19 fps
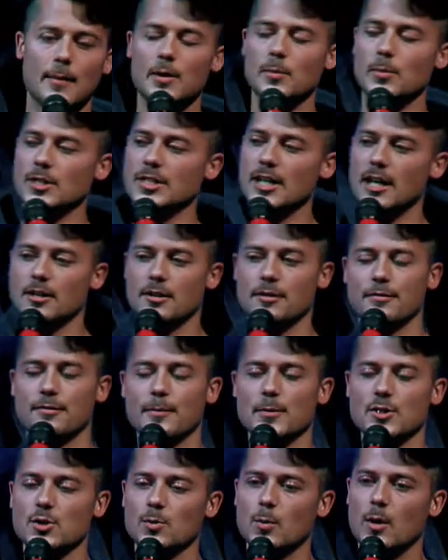going to protect her from
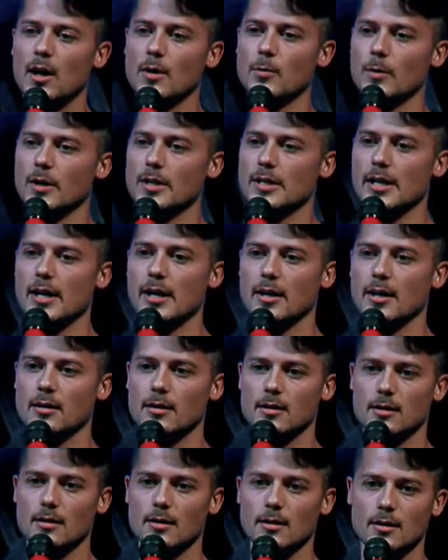a swan one day.
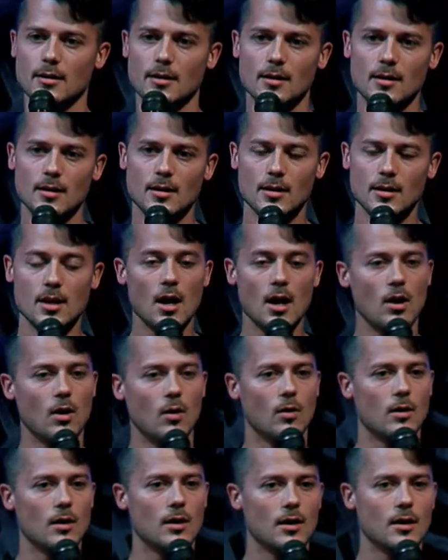
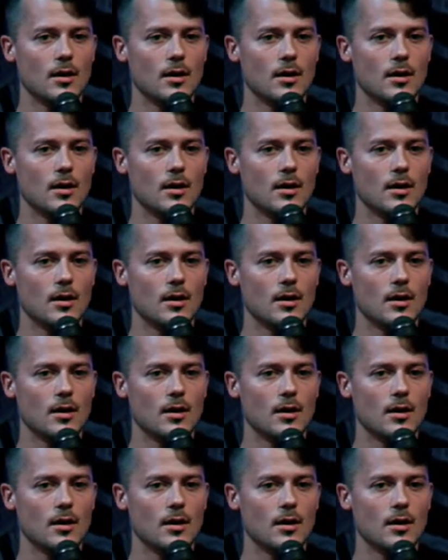No.